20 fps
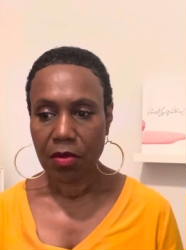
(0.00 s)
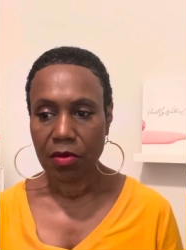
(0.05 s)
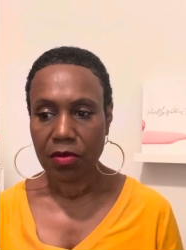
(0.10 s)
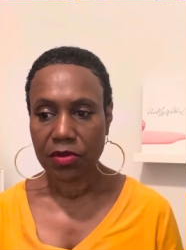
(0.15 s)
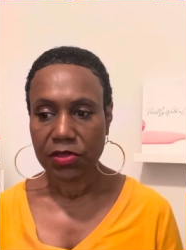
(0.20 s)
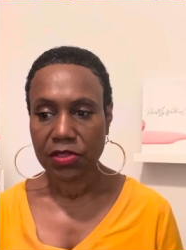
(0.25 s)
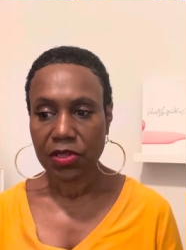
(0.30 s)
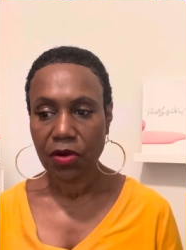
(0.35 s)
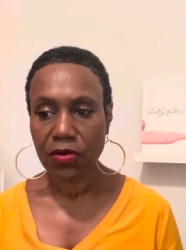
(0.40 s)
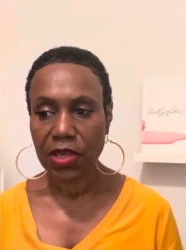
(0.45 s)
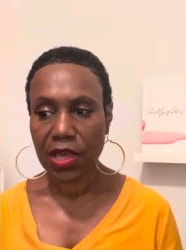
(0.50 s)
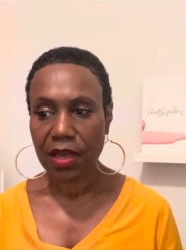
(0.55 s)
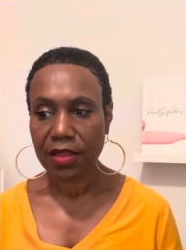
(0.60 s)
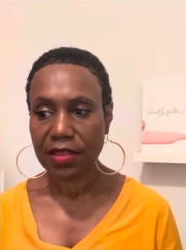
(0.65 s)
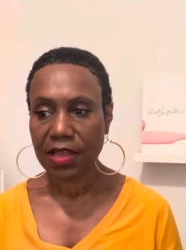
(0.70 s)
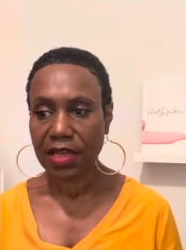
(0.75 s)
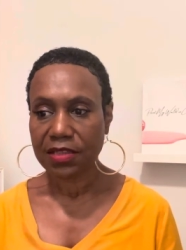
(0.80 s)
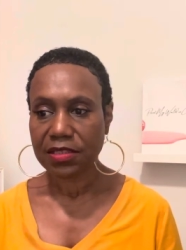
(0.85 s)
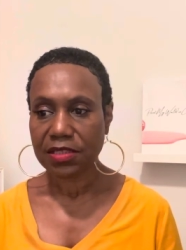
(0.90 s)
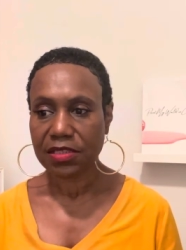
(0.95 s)
So yeah,
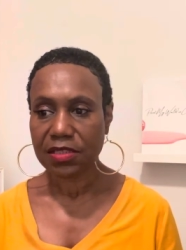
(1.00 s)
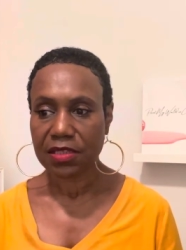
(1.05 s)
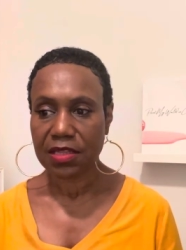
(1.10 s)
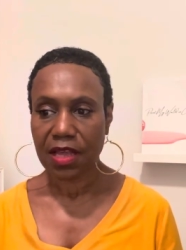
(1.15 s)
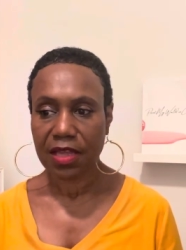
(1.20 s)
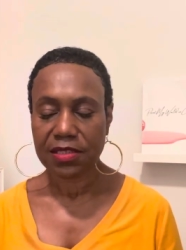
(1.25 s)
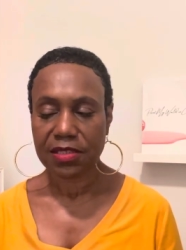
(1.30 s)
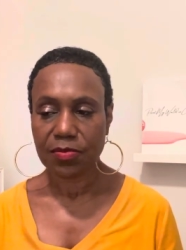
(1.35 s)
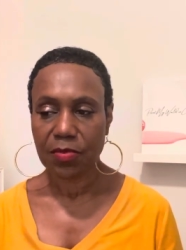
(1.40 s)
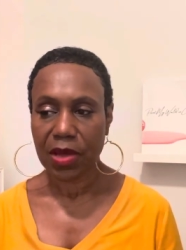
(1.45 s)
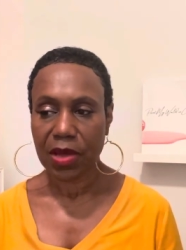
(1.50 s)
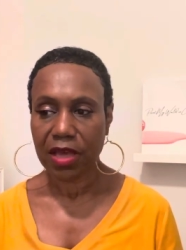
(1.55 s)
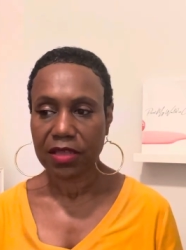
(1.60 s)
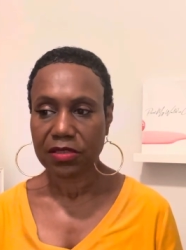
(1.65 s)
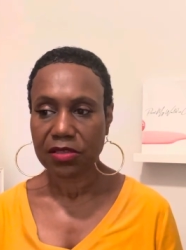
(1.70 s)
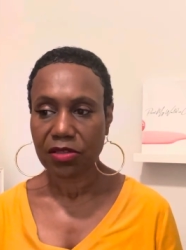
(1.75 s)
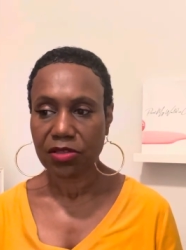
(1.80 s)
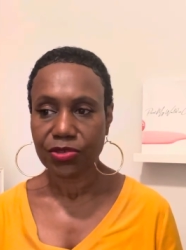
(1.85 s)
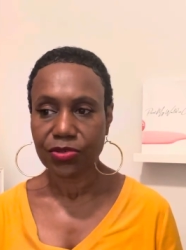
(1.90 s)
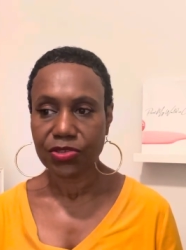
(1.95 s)
that's my
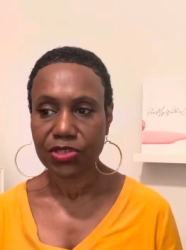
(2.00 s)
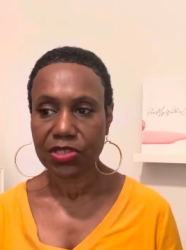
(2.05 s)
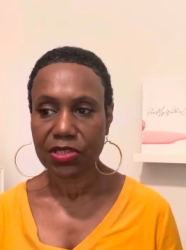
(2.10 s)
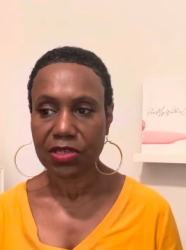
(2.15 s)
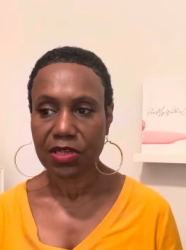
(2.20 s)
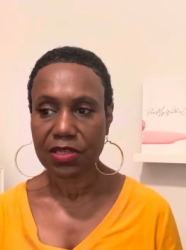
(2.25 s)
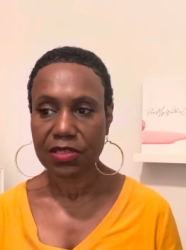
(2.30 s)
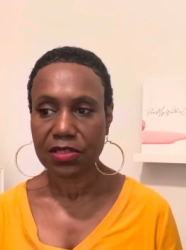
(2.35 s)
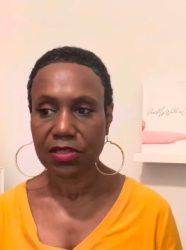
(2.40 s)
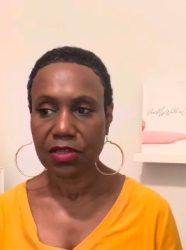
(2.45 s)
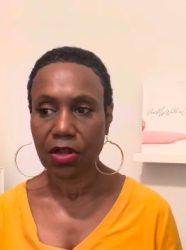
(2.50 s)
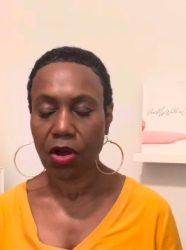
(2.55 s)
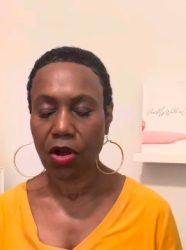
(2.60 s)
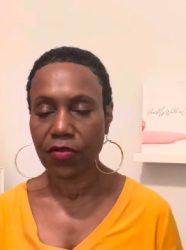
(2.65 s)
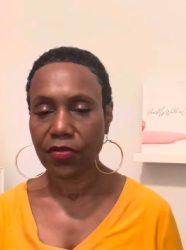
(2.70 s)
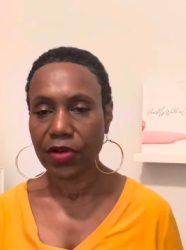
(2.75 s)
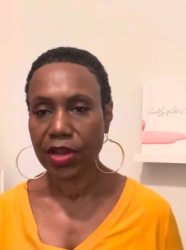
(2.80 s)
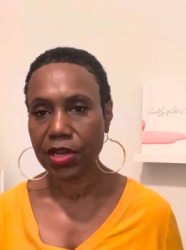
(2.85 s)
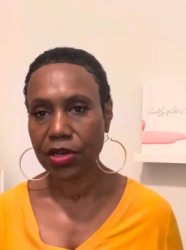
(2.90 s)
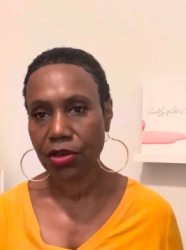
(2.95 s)
solution, is
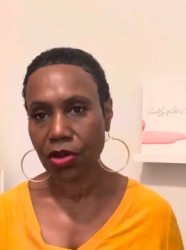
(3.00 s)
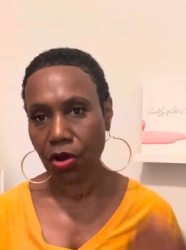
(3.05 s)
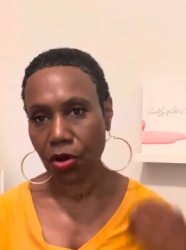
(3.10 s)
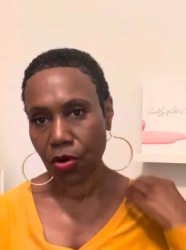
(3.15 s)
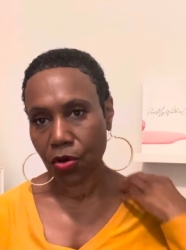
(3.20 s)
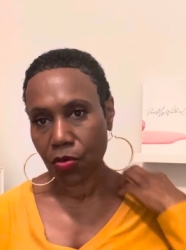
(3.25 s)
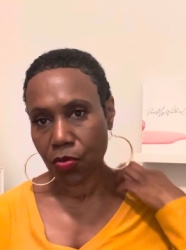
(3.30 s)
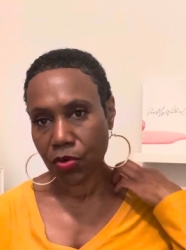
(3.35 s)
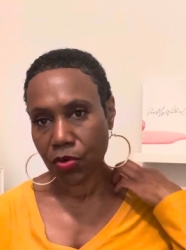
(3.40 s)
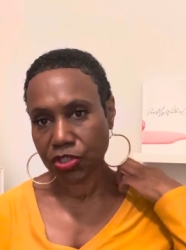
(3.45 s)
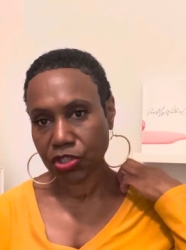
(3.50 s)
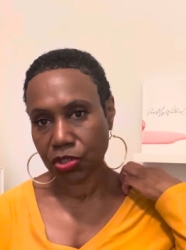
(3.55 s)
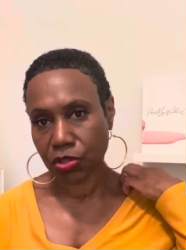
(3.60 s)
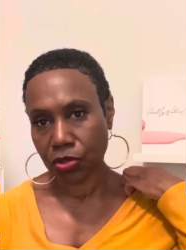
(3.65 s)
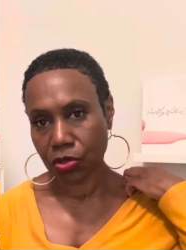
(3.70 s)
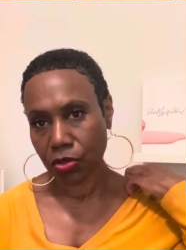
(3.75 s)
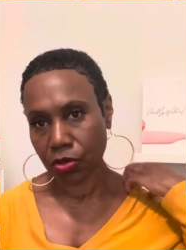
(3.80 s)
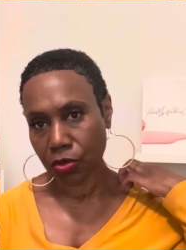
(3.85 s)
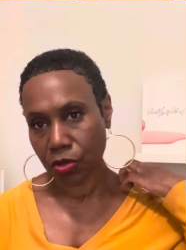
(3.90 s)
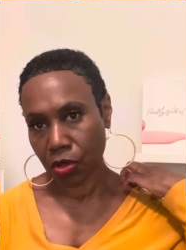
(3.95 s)
already know what
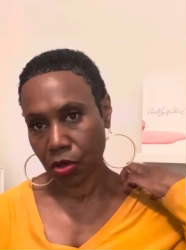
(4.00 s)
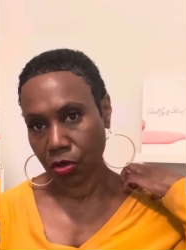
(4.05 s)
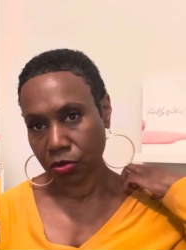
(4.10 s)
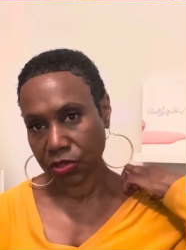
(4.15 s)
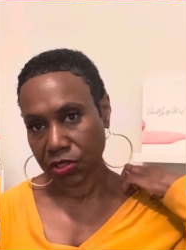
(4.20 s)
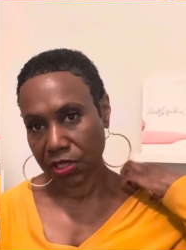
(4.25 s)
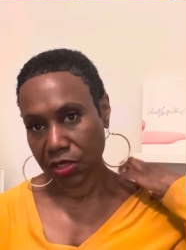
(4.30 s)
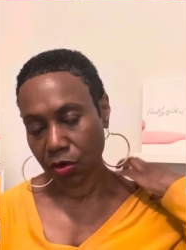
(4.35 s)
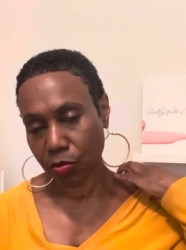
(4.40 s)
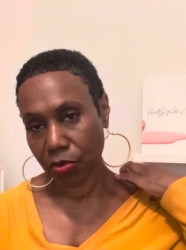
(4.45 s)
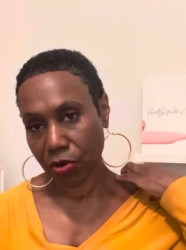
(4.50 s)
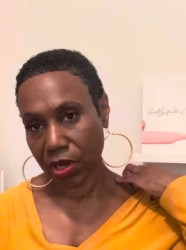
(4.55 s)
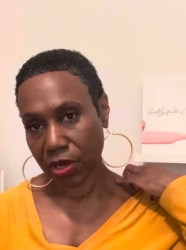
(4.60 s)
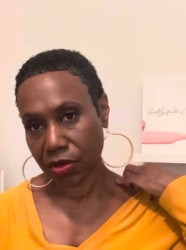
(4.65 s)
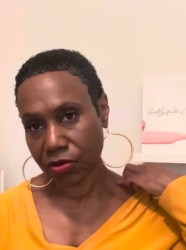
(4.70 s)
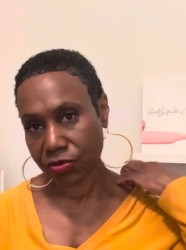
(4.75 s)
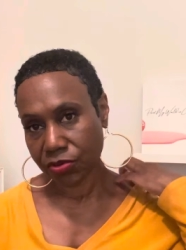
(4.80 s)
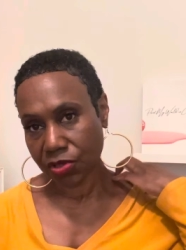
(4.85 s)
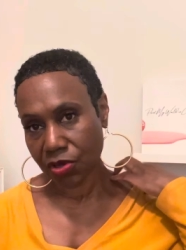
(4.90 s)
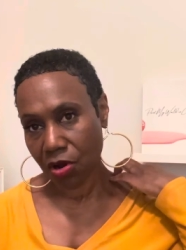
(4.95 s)
your deal
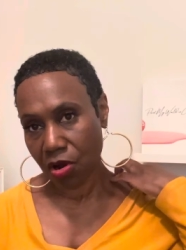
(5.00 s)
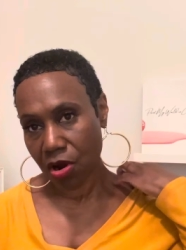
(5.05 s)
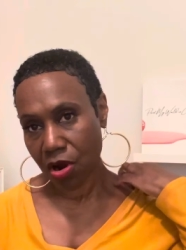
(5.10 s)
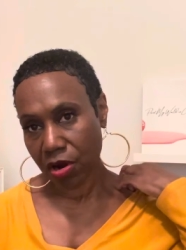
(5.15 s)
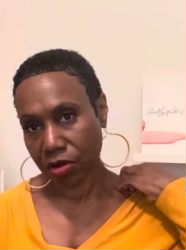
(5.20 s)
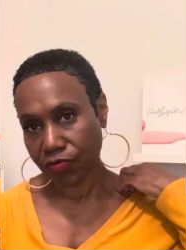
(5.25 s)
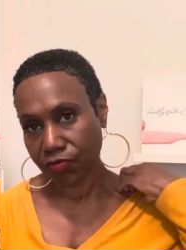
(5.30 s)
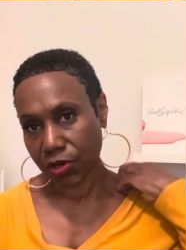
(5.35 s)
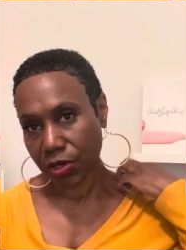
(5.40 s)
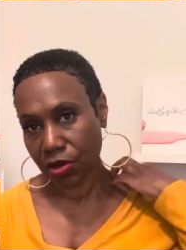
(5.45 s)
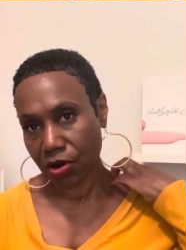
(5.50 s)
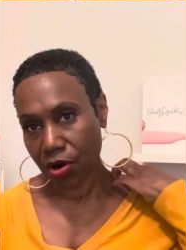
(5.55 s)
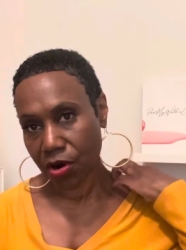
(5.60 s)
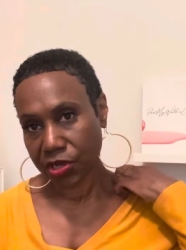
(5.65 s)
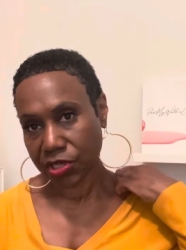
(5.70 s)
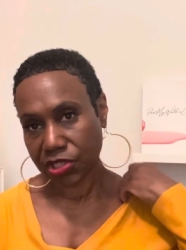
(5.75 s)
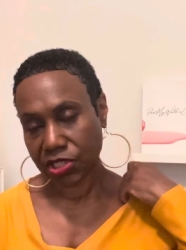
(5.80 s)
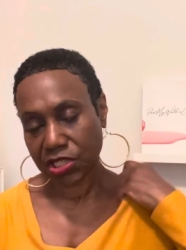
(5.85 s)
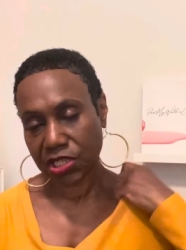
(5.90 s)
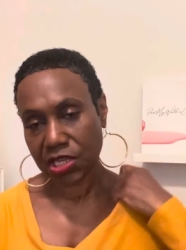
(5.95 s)
breakers are
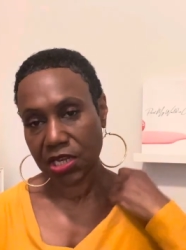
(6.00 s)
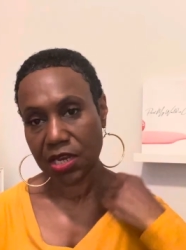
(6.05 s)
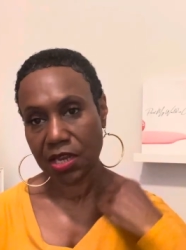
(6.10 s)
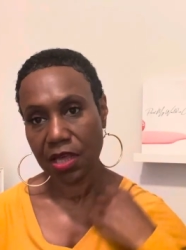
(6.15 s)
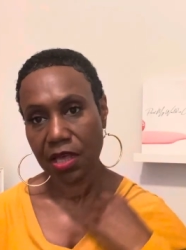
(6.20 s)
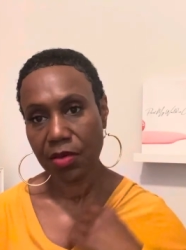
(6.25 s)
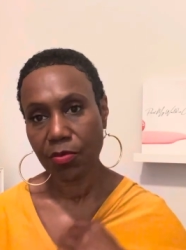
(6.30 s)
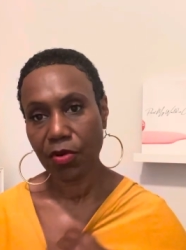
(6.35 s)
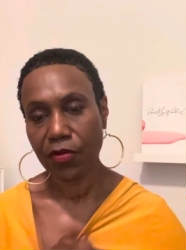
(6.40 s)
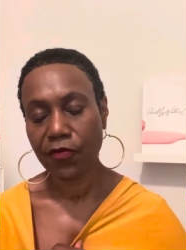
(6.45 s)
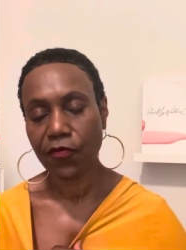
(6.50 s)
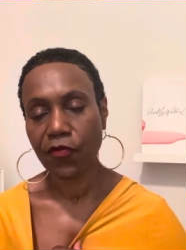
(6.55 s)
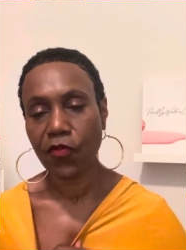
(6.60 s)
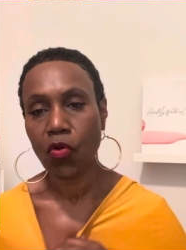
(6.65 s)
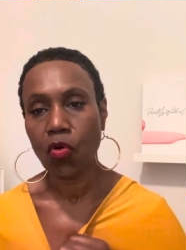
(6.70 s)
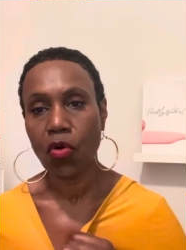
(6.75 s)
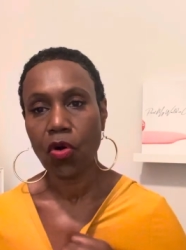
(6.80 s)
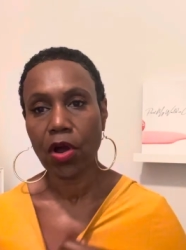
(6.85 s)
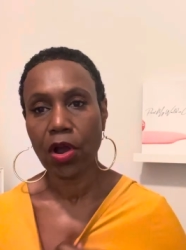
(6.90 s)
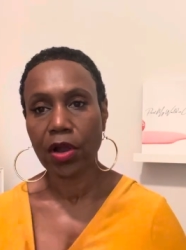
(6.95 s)
regarding cheating
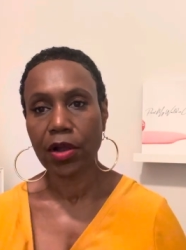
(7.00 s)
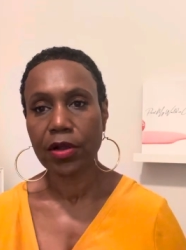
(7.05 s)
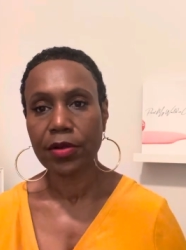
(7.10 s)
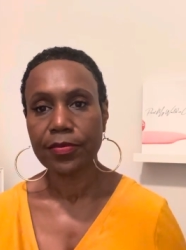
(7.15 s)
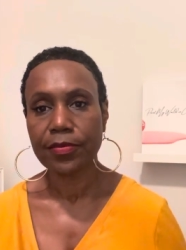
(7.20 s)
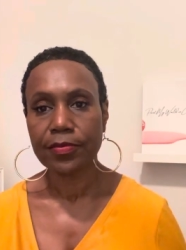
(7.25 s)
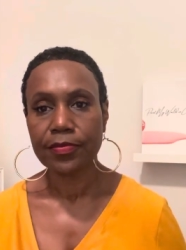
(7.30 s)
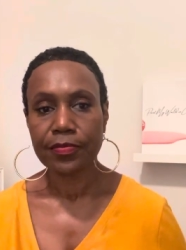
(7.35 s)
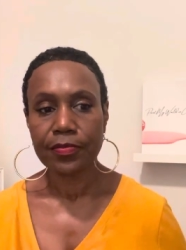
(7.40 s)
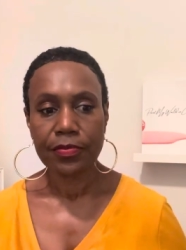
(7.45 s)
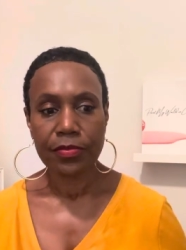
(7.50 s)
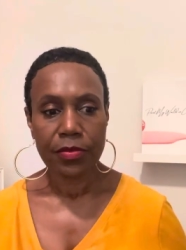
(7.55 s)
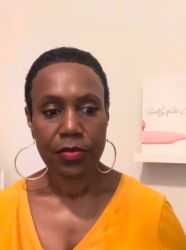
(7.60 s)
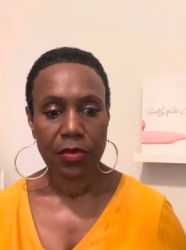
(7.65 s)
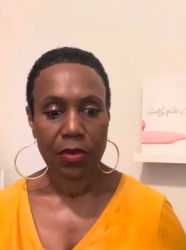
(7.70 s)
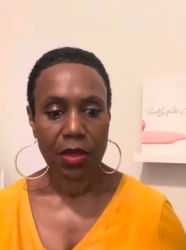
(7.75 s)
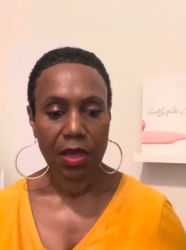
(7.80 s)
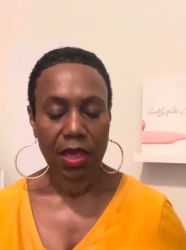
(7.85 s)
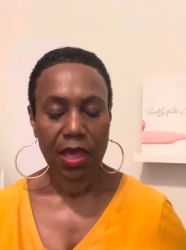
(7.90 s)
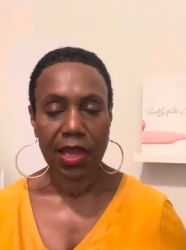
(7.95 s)
before
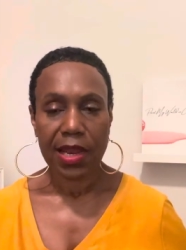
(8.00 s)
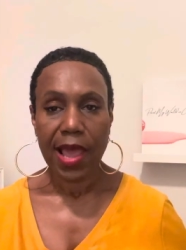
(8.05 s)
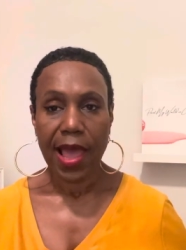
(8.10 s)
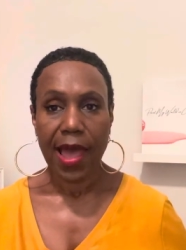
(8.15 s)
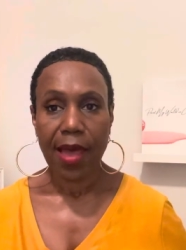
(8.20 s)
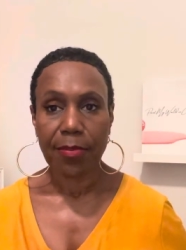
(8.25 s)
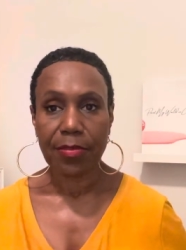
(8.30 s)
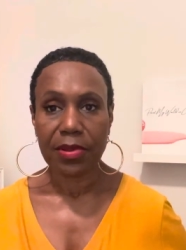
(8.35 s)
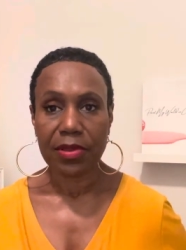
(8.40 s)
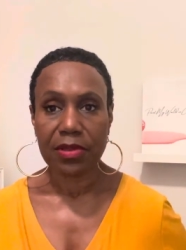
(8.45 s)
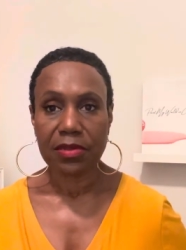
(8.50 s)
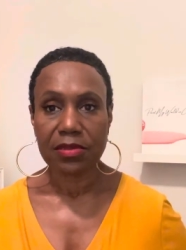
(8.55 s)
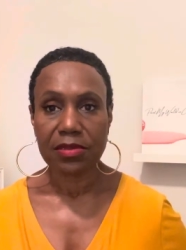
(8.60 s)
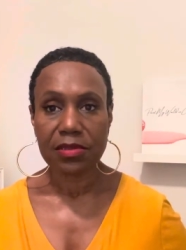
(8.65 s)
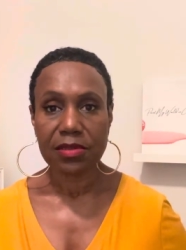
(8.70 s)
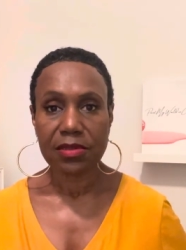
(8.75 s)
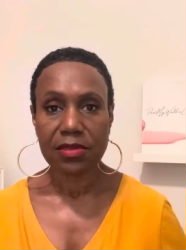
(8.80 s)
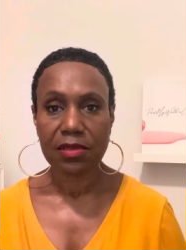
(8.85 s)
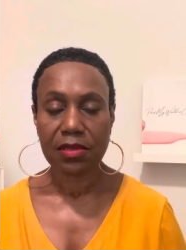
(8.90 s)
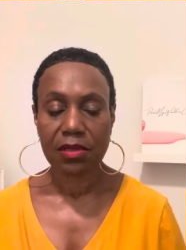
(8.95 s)
it
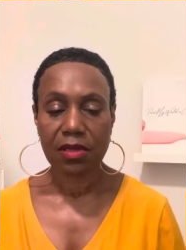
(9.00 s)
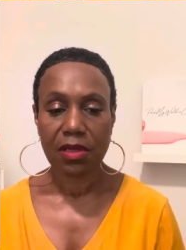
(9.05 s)
happens,